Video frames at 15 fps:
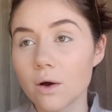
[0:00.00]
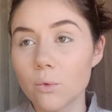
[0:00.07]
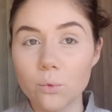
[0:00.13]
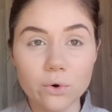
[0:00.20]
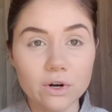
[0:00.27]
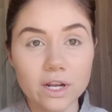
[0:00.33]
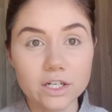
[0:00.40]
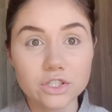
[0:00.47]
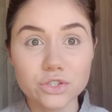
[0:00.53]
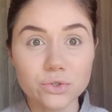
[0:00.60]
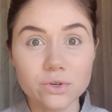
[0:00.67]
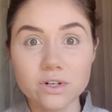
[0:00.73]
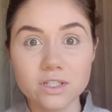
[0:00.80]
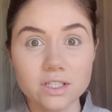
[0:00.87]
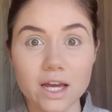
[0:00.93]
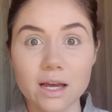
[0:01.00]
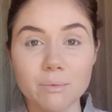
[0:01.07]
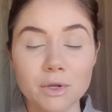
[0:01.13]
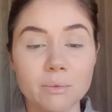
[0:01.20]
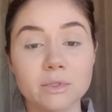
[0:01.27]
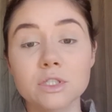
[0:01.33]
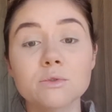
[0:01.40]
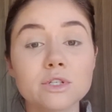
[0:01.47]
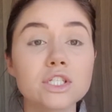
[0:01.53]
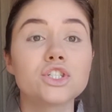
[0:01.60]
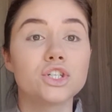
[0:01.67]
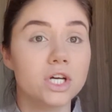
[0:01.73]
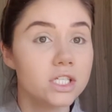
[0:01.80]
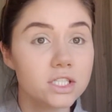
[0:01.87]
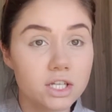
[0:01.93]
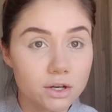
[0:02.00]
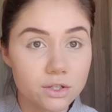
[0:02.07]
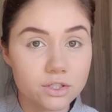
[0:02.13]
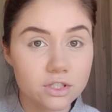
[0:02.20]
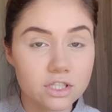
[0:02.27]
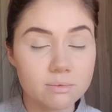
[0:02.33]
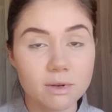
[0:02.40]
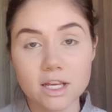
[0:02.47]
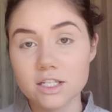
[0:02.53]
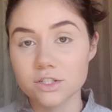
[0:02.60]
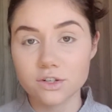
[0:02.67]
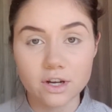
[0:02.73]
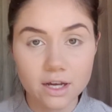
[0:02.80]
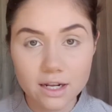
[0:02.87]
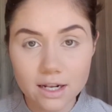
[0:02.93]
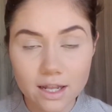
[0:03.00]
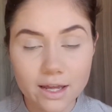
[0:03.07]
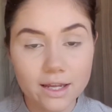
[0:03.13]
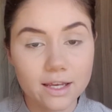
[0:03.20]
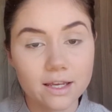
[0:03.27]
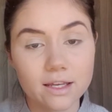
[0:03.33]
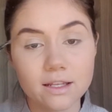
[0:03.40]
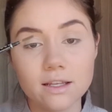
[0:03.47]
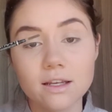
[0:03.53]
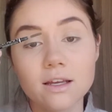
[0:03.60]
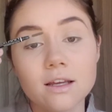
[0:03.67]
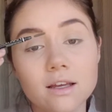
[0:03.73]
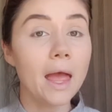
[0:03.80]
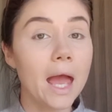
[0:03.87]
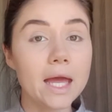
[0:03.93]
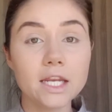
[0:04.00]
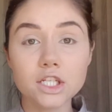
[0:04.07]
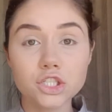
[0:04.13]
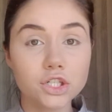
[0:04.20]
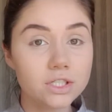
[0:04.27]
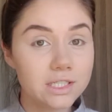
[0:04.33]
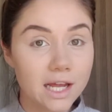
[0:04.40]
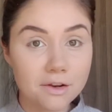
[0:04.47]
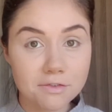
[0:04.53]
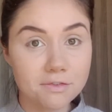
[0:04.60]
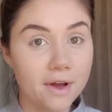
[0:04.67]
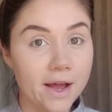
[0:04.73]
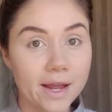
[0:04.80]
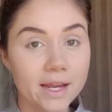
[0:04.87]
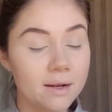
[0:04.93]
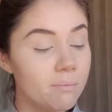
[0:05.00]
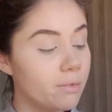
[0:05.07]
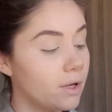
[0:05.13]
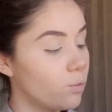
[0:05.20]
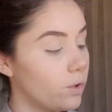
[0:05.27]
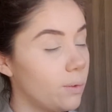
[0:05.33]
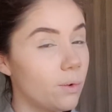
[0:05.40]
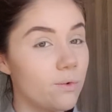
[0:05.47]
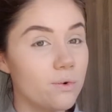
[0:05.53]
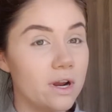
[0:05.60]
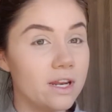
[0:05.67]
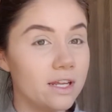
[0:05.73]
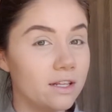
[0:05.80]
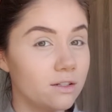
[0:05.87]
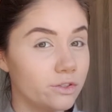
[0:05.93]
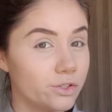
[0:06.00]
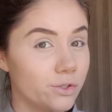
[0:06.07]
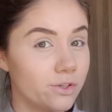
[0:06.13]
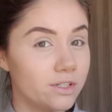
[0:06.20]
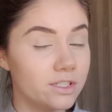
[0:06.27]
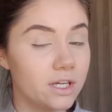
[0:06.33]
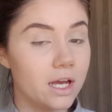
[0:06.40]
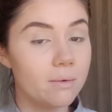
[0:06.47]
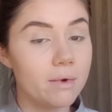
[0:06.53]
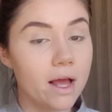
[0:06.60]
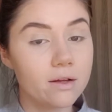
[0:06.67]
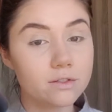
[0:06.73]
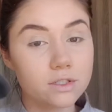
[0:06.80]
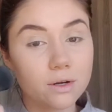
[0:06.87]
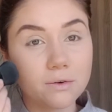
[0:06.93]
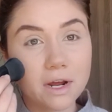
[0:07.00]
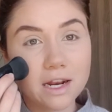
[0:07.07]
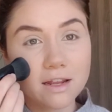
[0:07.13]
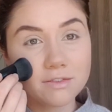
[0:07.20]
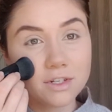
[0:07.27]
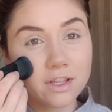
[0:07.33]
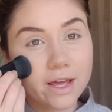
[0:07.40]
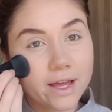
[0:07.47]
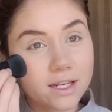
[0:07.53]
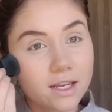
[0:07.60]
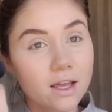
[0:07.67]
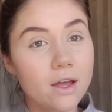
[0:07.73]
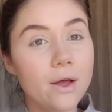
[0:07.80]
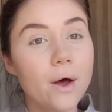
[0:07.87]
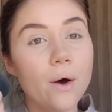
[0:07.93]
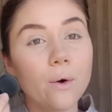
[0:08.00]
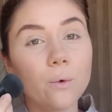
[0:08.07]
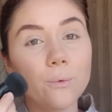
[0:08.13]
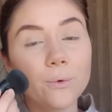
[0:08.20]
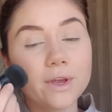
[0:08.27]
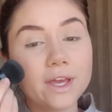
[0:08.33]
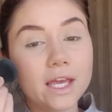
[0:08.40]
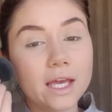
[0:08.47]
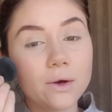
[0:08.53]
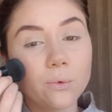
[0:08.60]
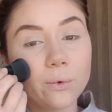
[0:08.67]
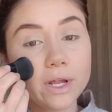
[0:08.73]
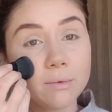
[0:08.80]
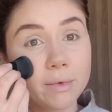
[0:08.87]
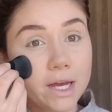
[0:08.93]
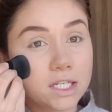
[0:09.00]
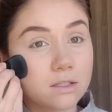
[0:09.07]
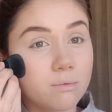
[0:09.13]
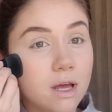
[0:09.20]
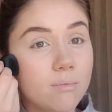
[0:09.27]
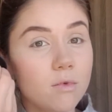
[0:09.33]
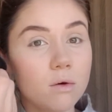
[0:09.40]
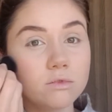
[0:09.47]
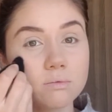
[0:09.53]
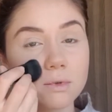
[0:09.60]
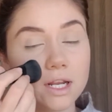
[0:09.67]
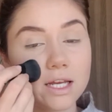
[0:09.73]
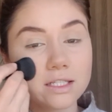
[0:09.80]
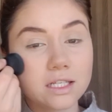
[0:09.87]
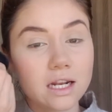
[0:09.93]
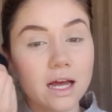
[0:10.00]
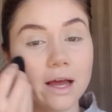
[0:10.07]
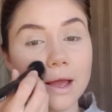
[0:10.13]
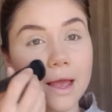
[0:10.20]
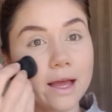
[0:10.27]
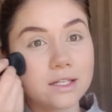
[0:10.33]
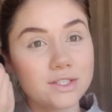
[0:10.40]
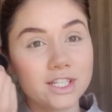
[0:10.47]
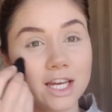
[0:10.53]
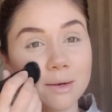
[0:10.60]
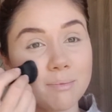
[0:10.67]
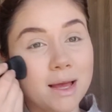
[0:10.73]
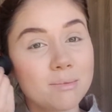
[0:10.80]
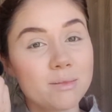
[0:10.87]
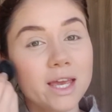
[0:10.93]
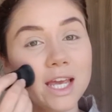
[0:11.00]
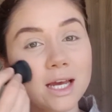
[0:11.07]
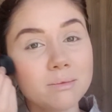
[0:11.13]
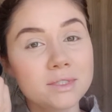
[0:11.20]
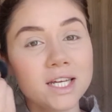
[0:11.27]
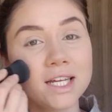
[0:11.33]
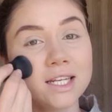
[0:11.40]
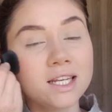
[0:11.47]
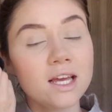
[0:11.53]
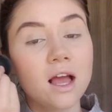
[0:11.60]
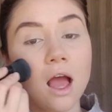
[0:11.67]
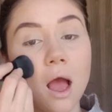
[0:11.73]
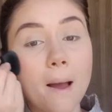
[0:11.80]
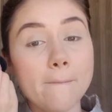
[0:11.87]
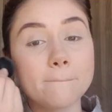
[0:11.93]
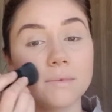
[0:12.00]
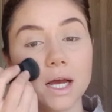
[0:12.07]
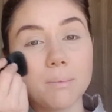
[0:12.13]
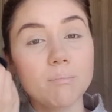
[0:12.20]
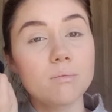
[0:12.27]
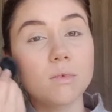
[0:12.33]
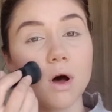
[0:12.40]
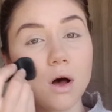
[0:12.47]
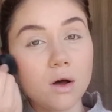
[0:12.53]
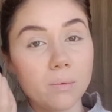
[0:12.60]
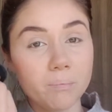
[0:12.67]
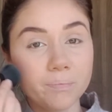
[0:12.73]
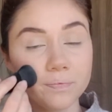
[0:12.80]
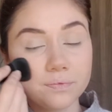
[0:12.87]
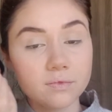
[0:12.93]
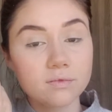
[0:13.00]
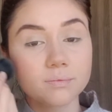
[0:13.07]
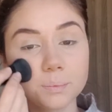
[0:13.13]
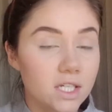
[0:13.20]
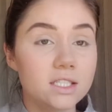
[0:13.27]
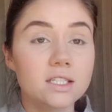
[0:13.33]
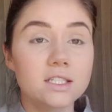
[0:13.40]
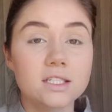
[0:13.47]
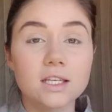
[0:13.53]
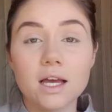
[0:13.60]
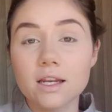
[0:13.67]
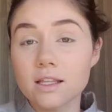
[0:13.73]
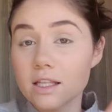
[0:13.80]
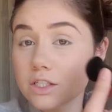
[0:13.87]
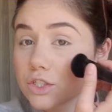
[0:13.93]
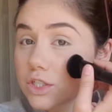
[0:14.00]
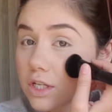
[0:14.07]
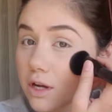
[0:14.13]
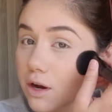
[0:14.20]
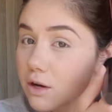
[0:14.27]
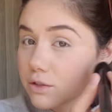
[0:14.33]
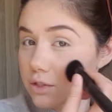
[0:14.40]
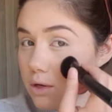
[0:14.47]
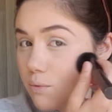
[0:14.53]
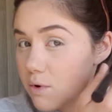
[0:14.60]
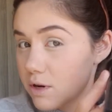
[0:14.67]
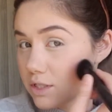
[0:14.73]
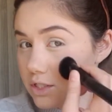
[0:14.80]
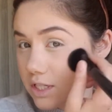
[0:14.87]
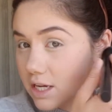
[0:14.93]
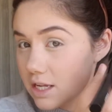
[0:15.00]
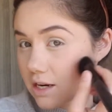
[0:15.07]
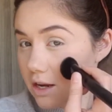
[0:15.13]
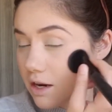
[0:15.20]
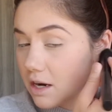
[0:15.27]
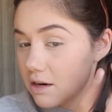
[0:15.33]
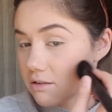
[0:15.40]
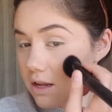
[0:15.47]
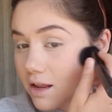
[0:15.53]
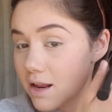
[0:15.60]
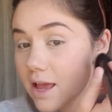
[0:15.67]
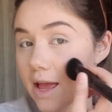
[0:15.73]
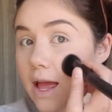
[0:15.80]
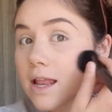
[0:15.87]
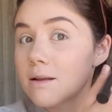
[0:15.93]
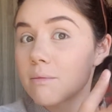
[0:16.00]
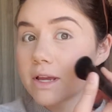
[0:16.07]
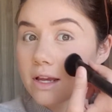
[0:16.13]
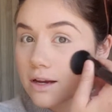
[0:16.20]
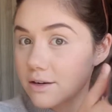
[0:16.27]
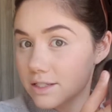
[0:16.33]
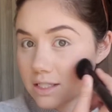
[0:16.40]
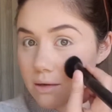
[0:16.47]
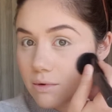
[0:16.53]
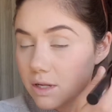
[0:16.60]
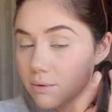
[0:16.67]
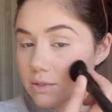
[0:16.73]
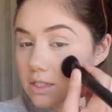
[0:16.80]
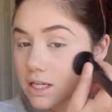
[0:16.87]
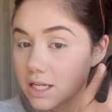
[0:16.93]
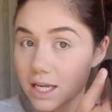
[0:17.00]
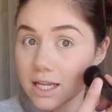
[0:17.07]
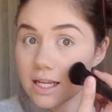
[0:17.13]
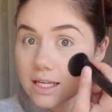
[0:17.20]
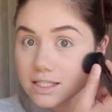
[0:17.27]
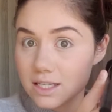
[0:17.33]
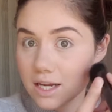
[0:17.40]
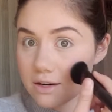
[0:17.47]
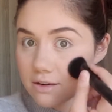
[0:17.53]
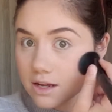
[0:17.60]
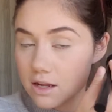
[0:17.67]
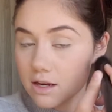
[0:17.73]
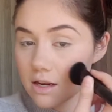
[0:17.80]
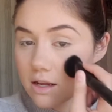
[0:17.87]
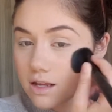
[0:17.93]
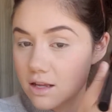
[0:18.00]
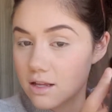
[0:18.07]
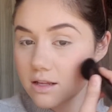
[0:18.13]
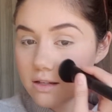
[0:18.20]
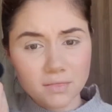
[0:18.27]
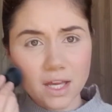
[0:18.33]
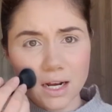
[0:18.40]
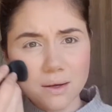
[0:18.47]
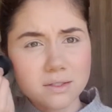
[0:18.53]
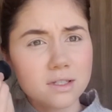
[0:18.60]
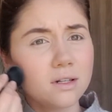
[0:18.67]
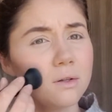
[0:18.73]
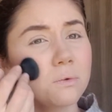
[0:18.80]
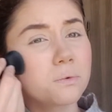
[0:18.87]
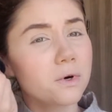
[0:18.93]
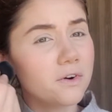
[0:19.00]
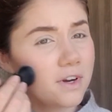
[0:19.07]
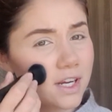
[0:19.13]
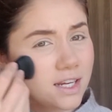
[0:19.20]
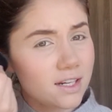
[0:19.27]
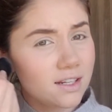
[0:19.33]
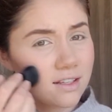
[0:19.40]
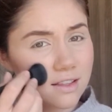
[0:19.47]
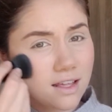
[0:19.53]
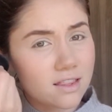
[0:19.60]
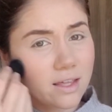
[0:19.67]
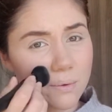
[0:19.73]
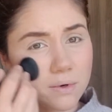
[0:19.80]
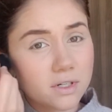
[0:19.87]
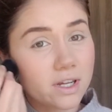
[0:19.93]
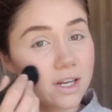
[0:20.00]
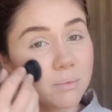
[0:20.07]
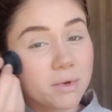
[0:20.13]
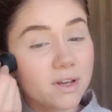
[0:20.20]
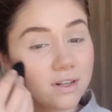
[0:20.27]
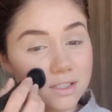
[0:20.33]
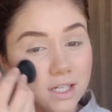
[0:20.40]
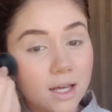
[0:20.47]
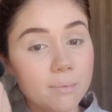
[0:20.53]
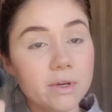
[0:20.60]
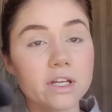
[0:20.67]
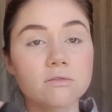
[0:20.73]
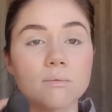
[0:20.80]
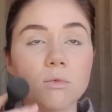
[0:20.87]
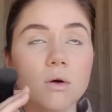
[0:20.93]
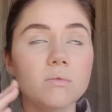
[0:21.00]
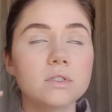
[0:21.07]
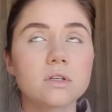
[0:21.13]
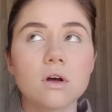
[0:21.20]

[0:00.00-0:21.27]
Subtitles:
we're like short on time here. But she was like, just go to this place. You're gonna like it. And it turned out fine, but we were running a little short on time now. So right after that, we went back to my mom's place and I had to get my makeup done. My mom decided that she also wanted to get her hair done and my younger sibling was going to get his hair done. And I was a little worried that they weren't going to be on time because mom is